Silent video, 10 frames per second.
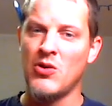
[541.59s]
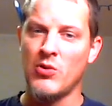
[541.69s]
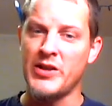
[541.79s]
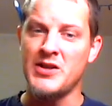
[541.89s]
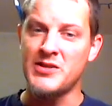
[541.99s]

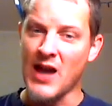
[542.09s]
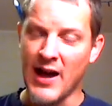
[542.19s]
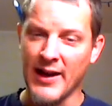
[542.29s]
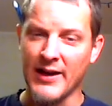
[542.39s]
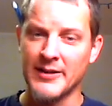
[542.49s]
when he's
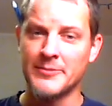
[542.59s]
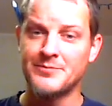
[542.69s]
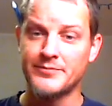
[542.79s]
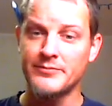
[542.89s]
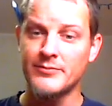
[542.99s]
on,
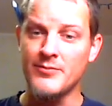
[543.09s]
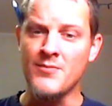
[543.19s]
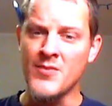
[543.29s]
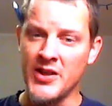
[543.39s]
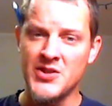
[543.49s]

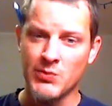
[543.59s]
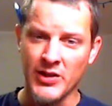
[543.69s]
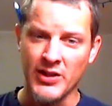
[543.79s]
he's